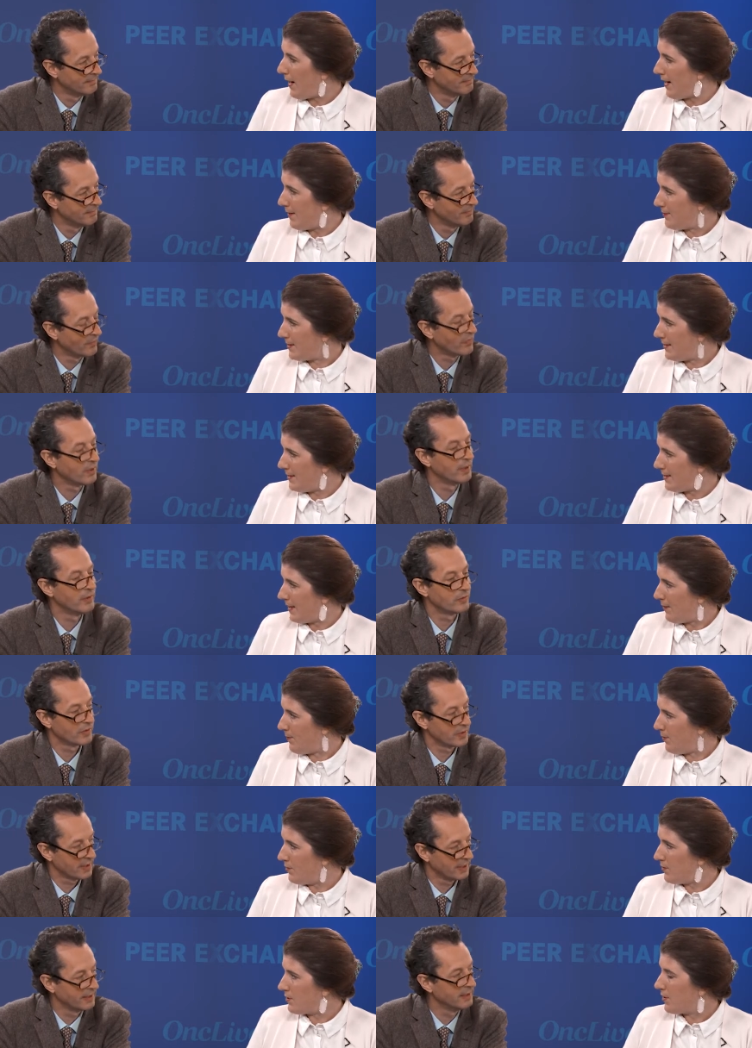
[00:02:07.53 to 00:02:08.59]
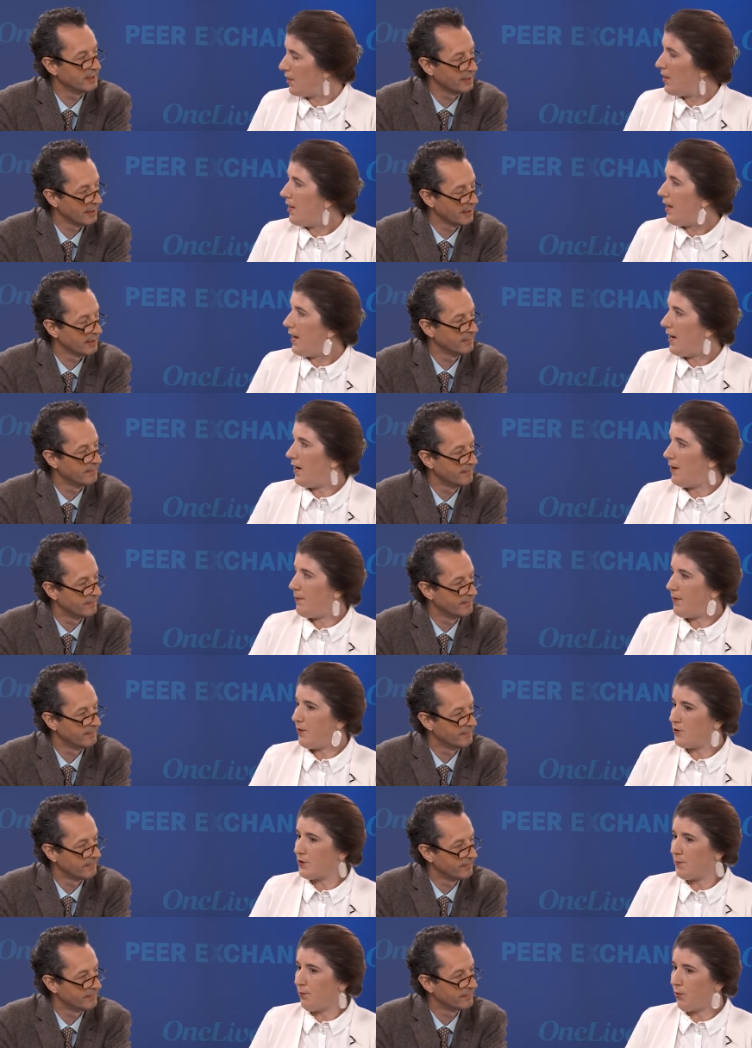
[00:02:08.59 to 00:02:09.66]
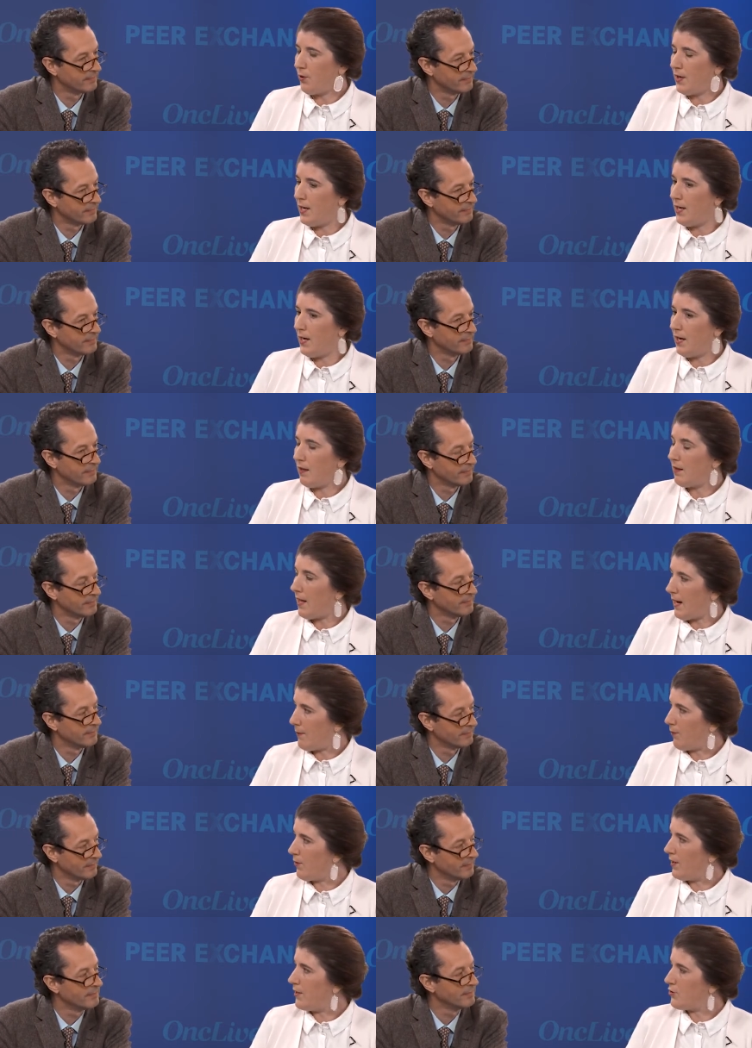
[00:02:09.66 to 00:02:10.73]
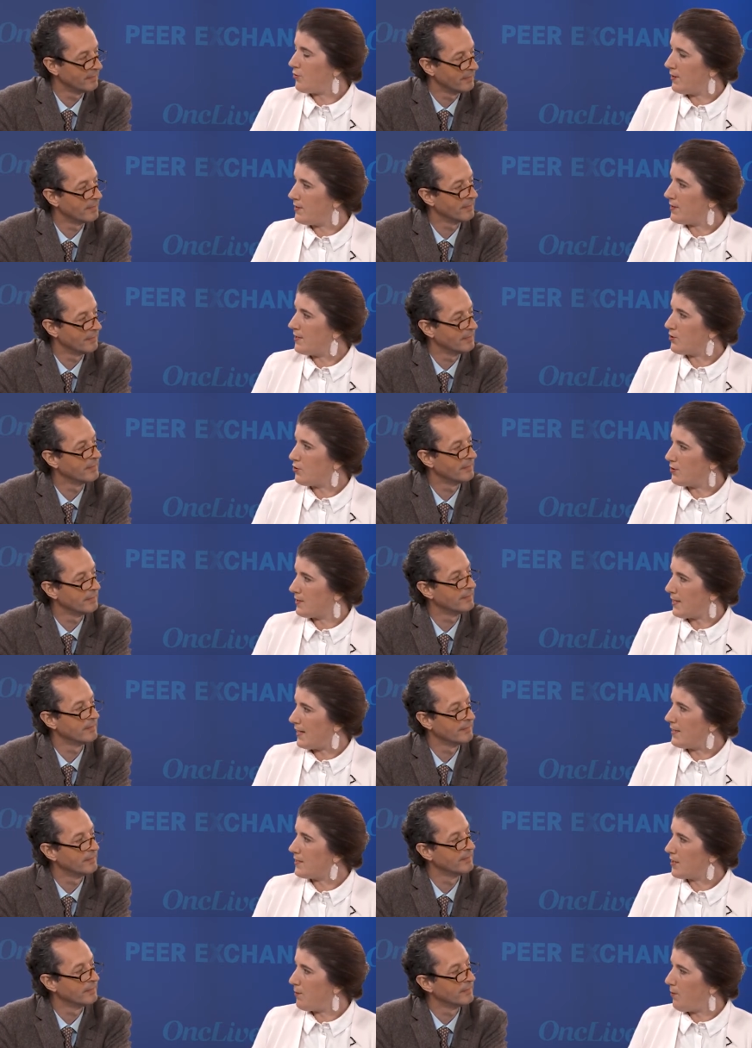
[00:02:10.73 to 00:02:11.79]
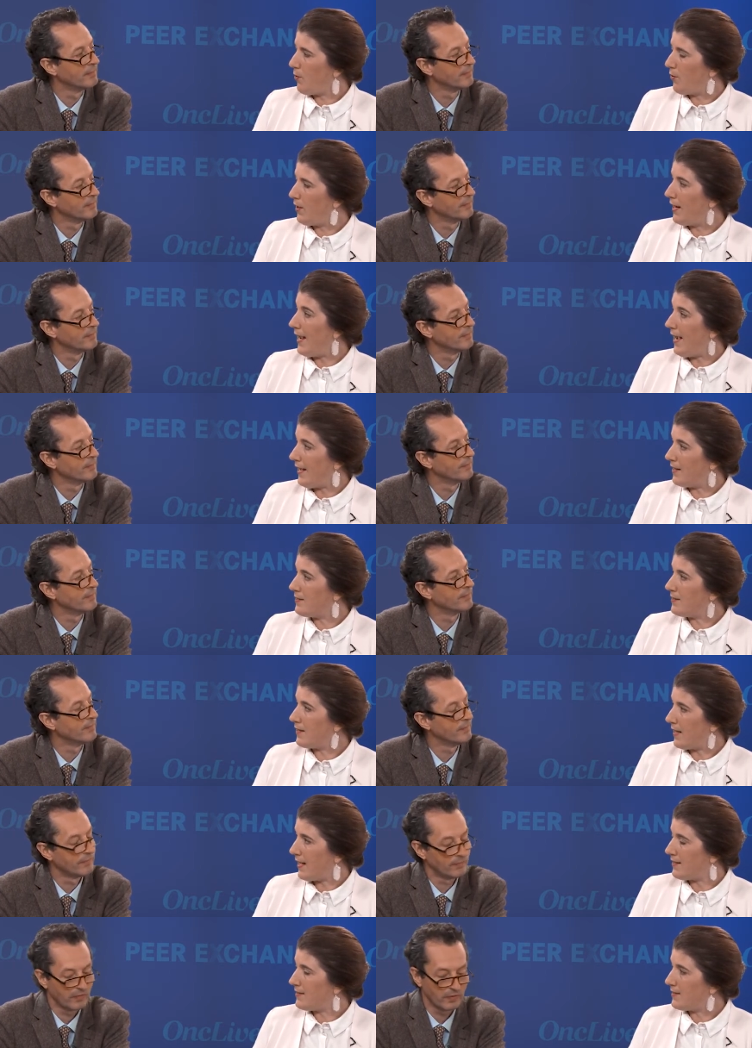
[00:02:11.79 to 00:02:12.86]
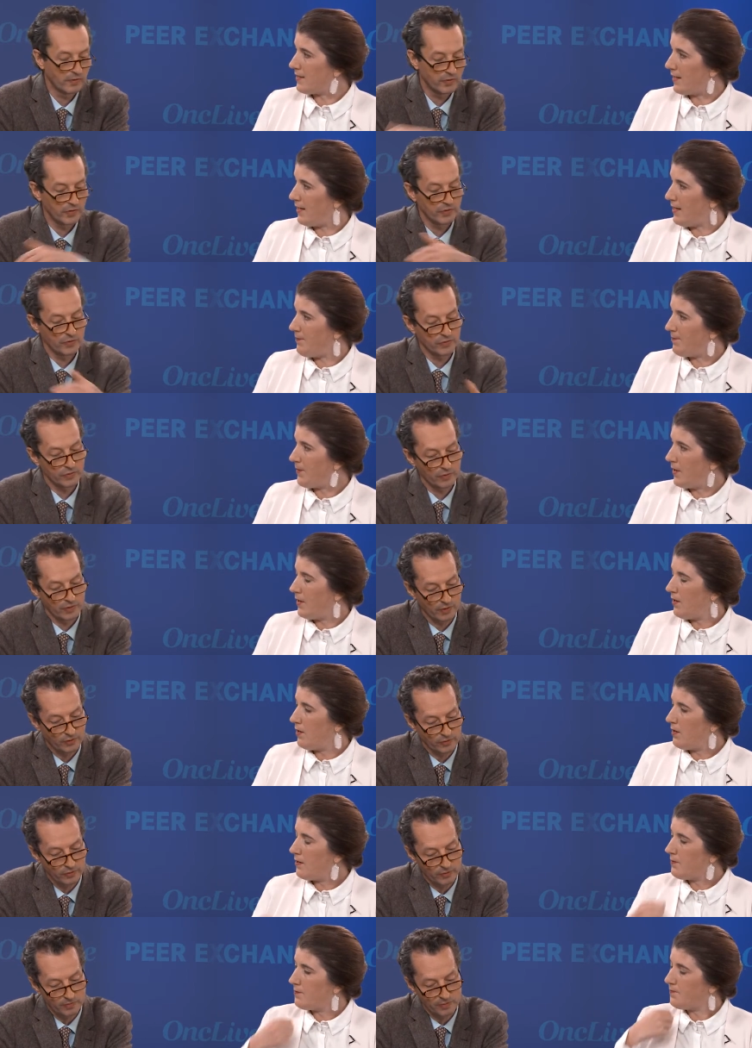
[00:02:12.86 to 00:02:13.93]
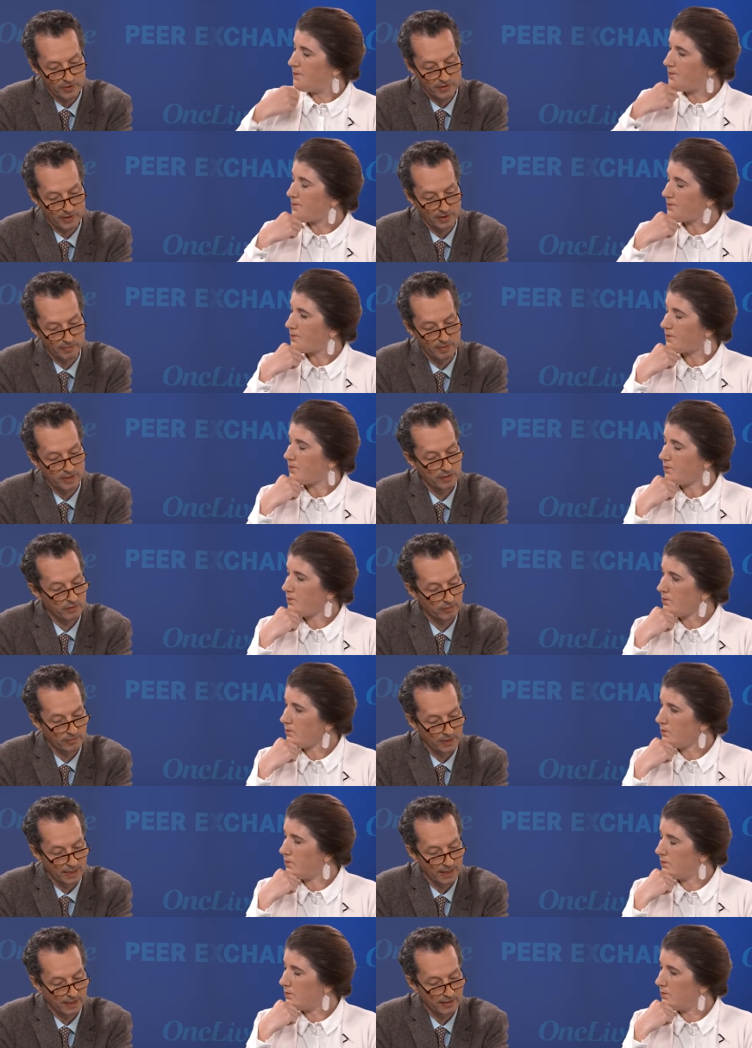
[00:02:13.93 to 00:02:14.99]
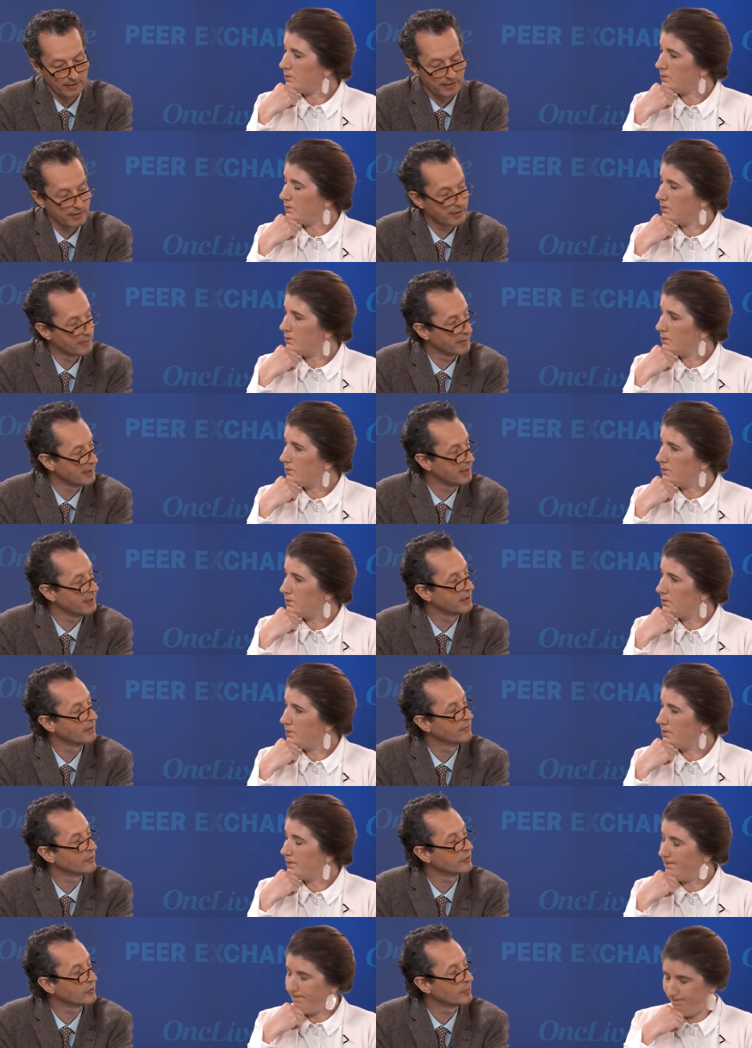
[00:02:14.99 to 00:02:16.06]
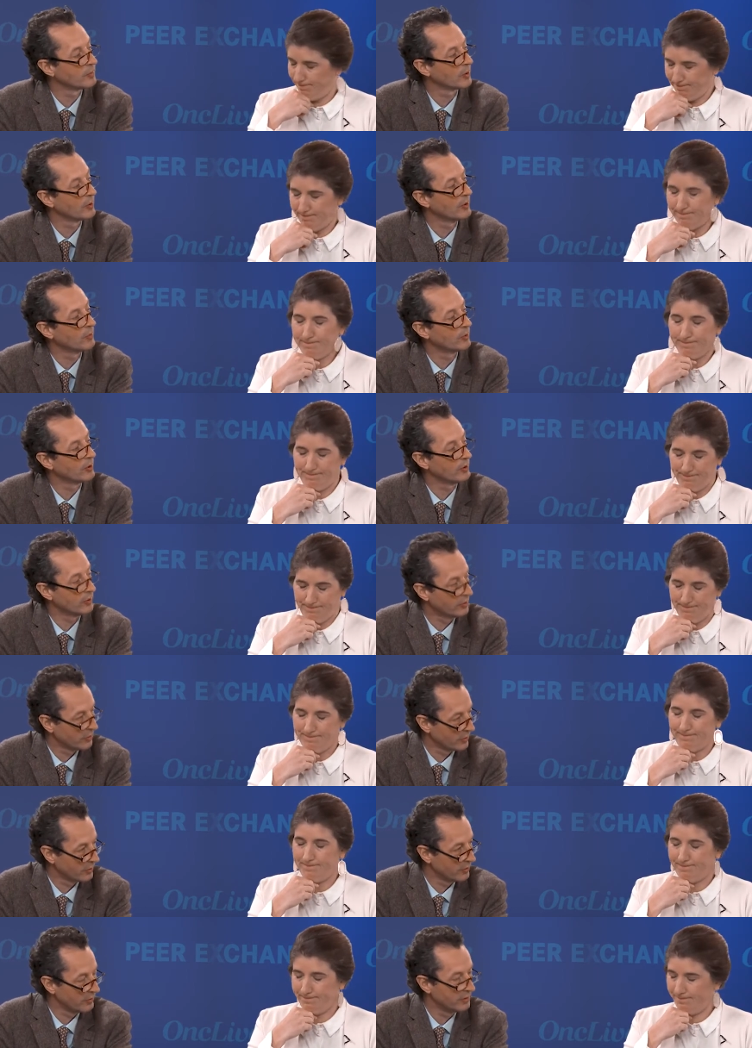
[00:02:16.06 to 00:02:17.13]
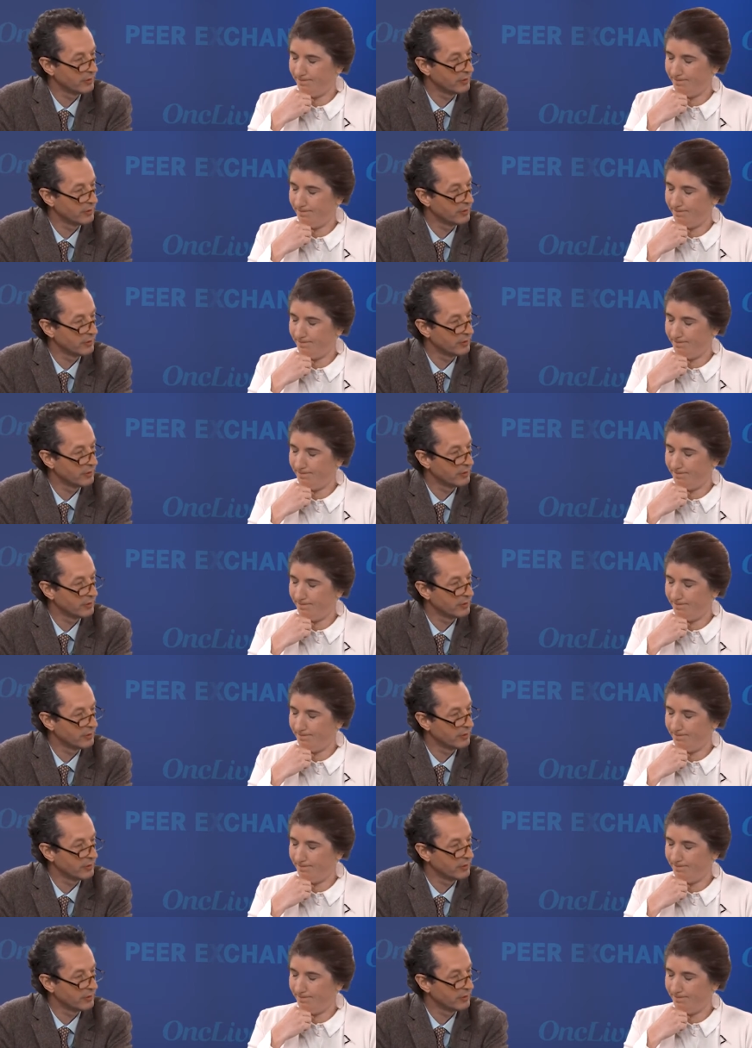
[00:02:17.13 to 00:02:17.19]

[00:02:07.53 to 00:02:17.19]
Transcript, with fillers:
Speaker 1: biopsy samples. Interesting. Yeah. Um, and there's a pretty elaborate translational science component added to that study.
Speaker 2: So there could be some interim analysis of the neoadjuvant component where you could